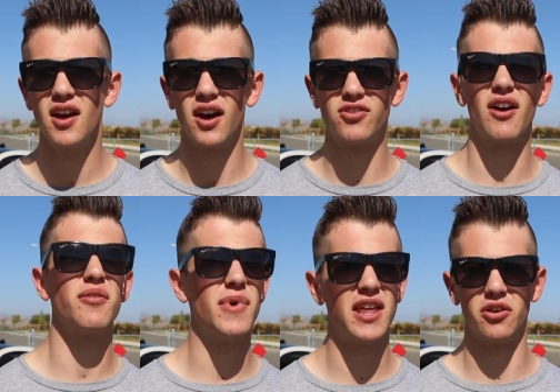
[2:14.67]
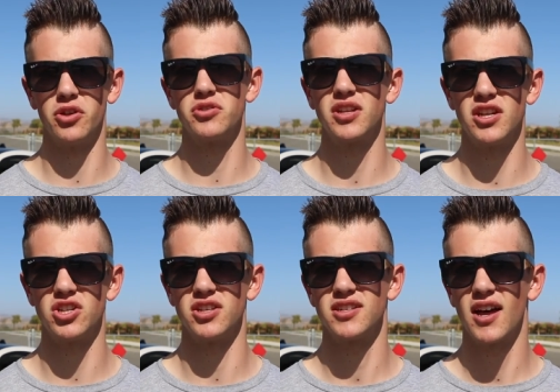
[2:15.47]
of driving manual in those
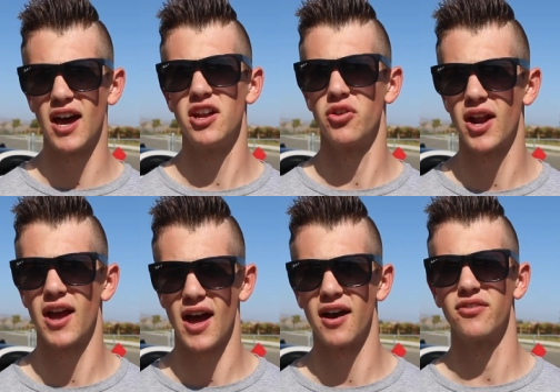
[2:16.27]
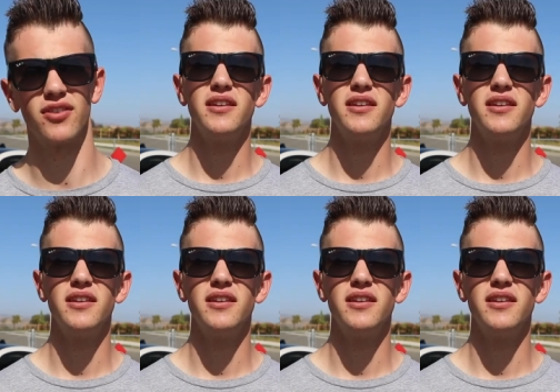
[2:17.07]
conditions. I know that I have.